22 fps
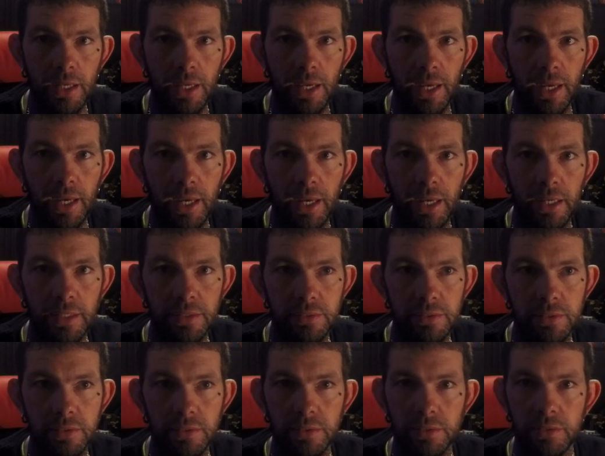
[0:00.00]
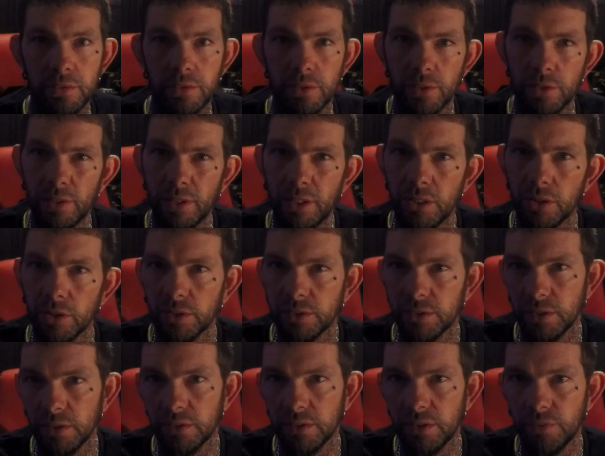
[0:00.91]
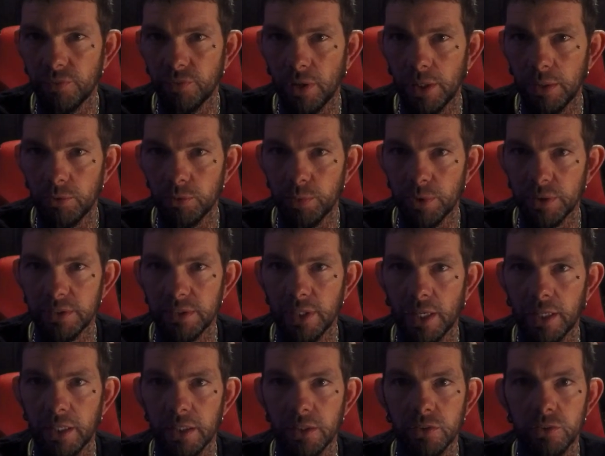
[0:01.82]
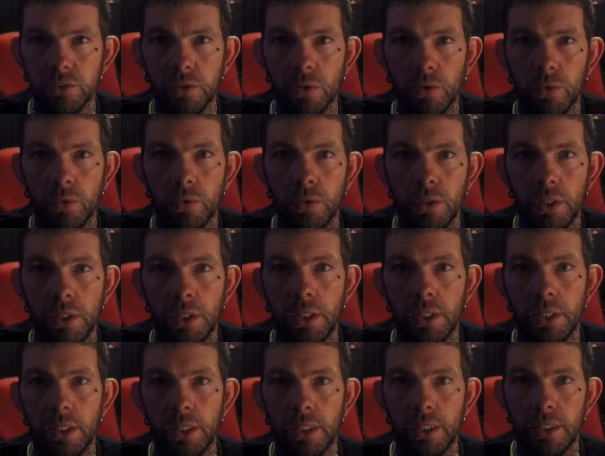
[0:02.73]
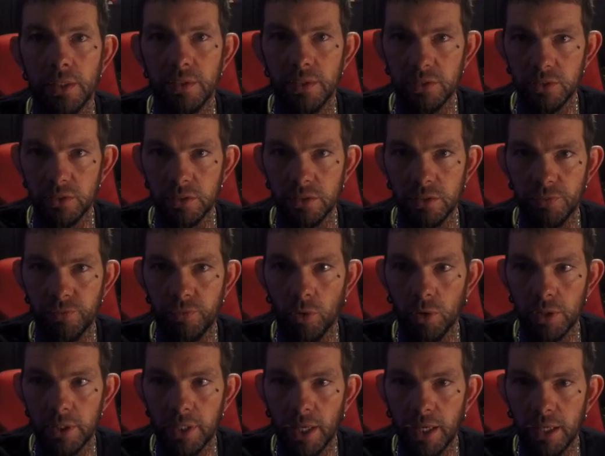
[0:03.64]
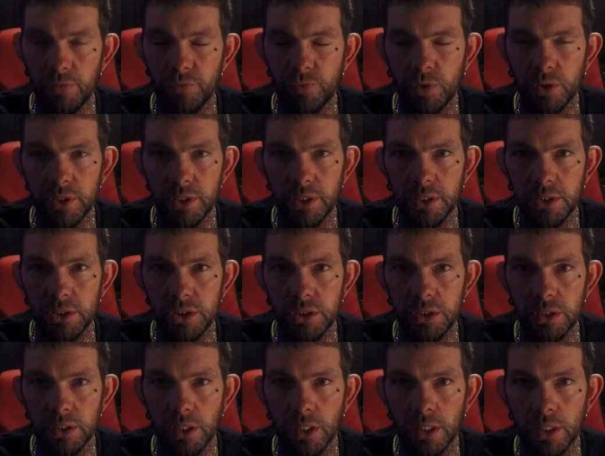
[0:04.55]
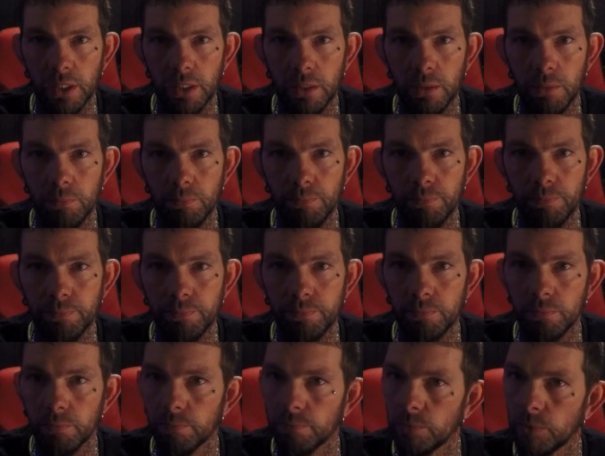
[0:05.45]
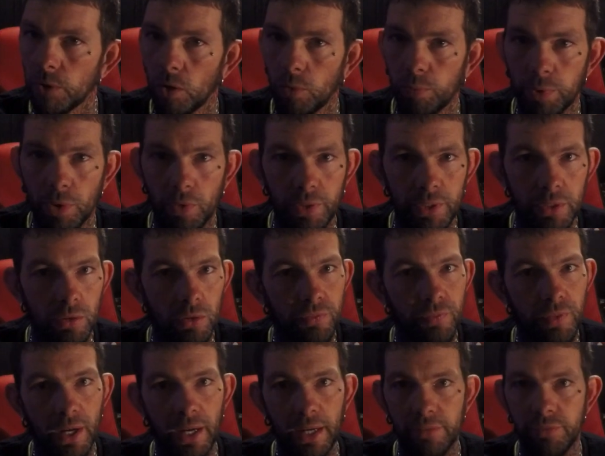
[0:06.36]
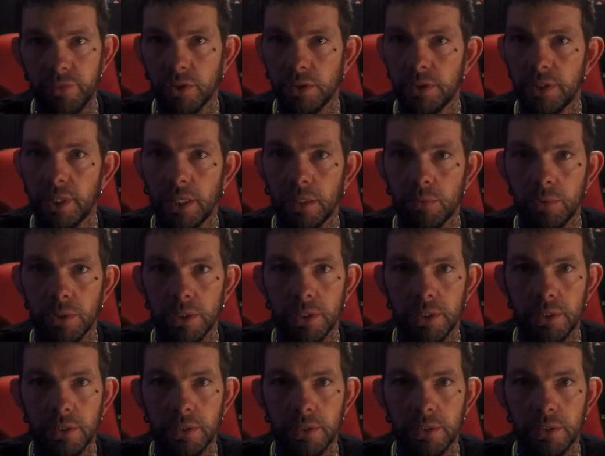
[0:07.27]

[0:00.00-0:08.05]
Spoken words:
at 30 or 60 frames per second. So this is the 4K footage. GoPro Hero 5, good camera.